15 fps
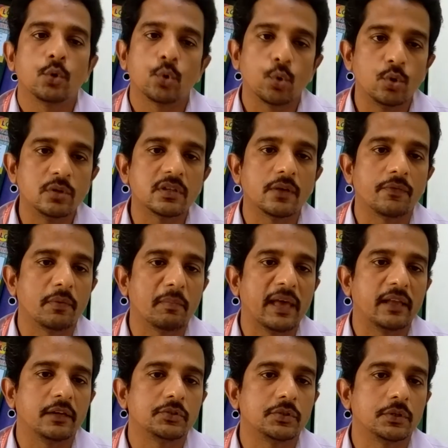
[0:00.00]
roles of a
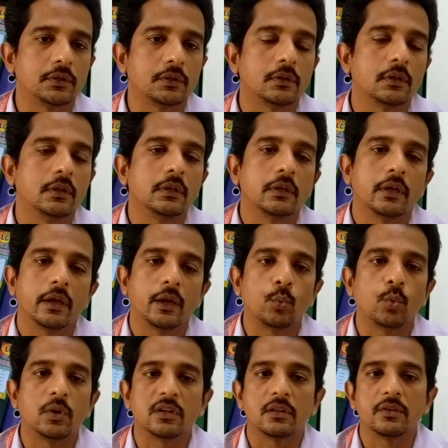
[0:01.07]
manager,
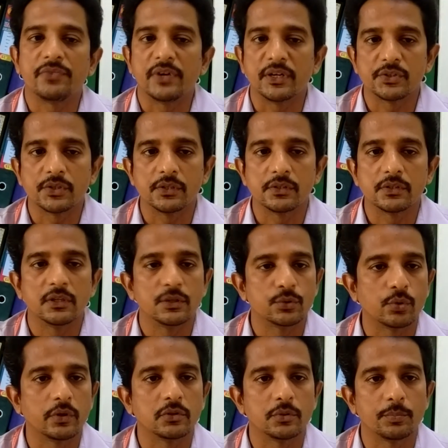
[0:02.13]
and what are the functions he
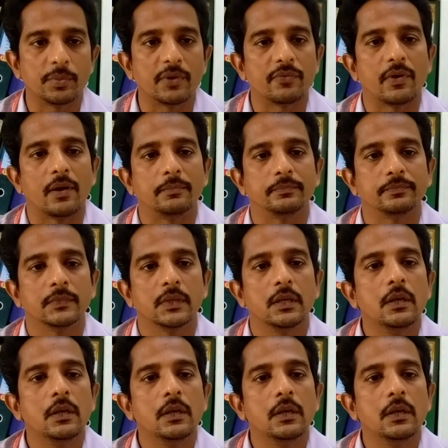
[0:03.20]
is going to perform.